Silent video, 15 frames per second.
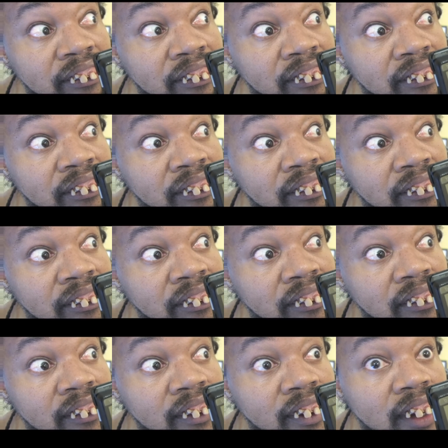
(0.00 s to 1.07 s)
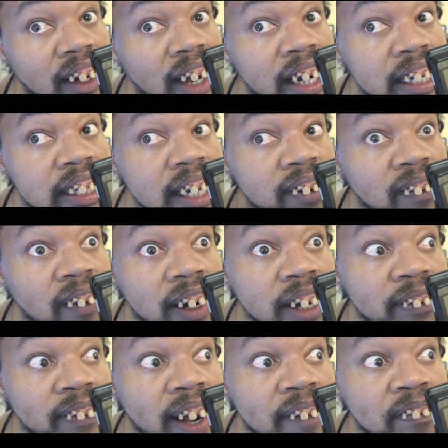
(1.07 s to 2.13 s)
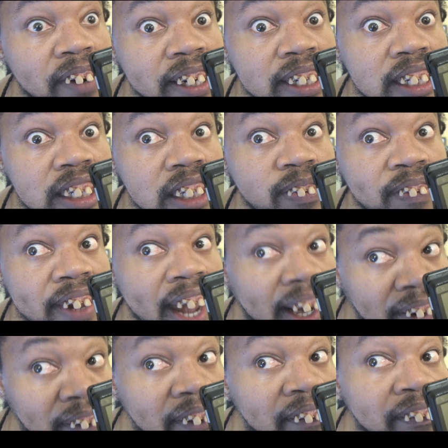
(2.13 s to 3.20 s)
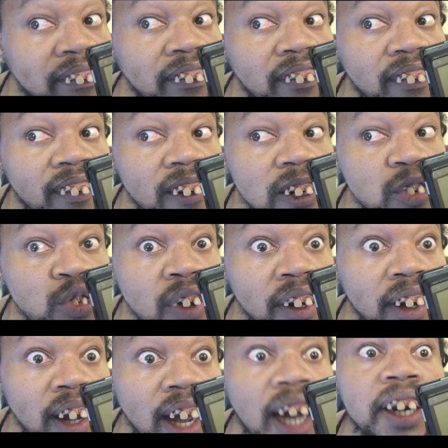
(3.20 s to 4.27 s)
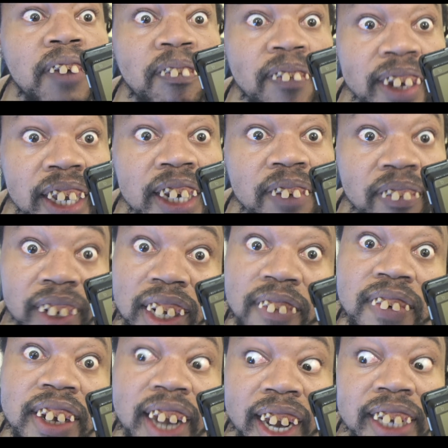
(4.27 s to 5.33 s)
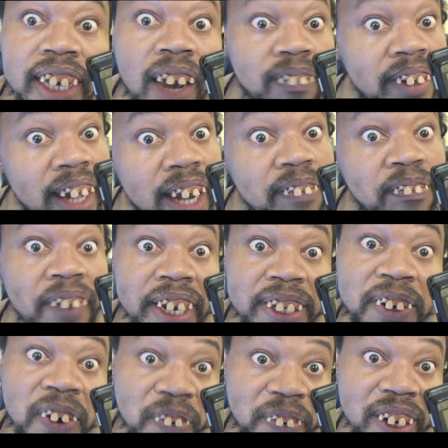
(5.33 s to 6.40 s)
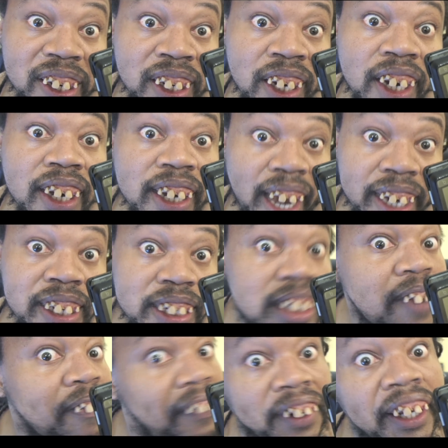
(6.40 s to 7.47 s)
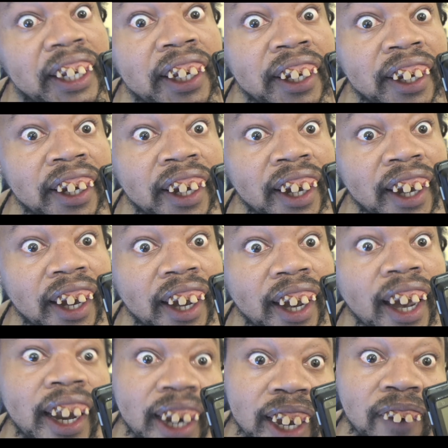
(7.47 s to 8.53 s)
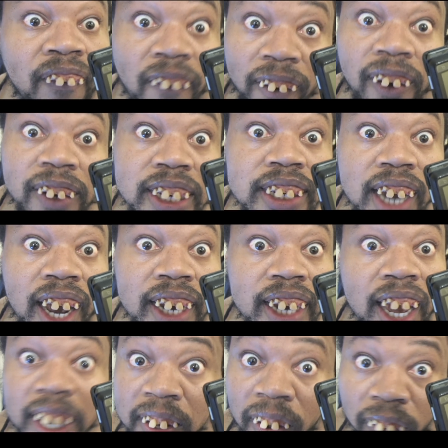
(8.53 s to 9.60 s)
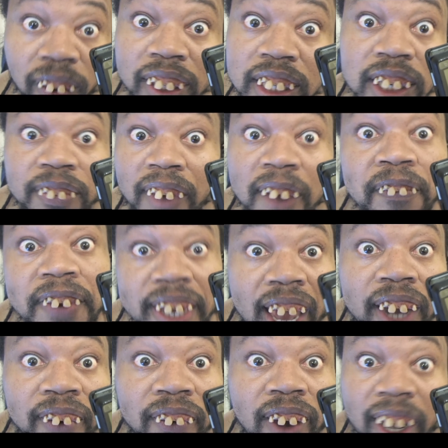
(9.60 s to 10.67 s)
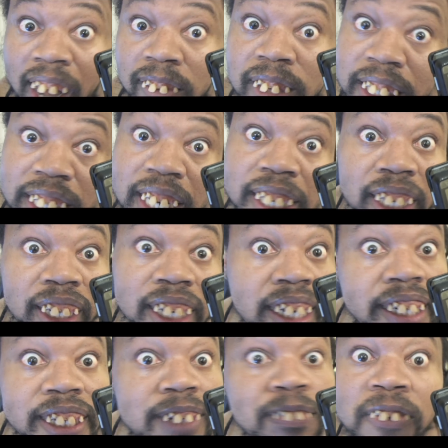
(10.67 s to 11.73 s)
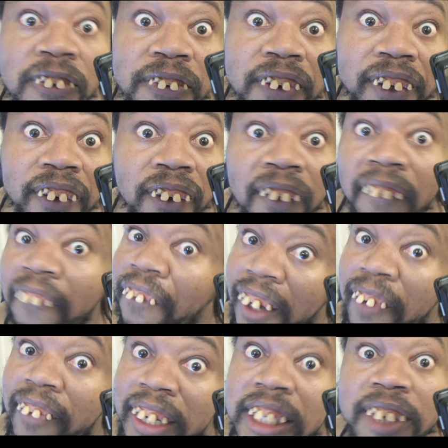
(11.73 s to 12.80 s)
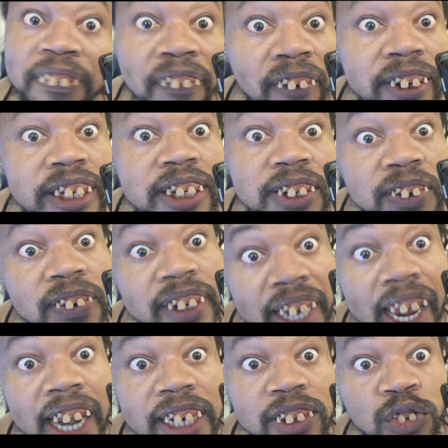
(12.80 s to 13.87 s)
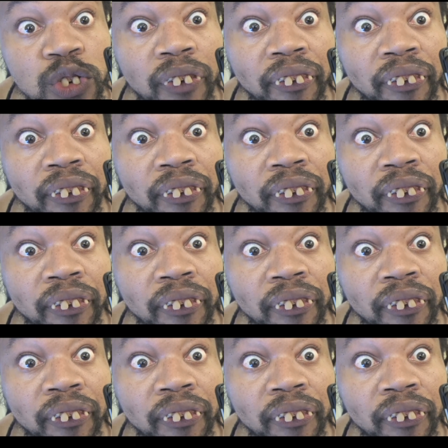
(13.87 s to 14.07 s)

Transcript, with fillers: Sure. I said, what if I purchase this piano and the, in the middle of the night I'm hearing Beethoven Ninth Symphony and I walk outside and no one is on my piano and I'm seeing the keys moving. What am I supposed to do then?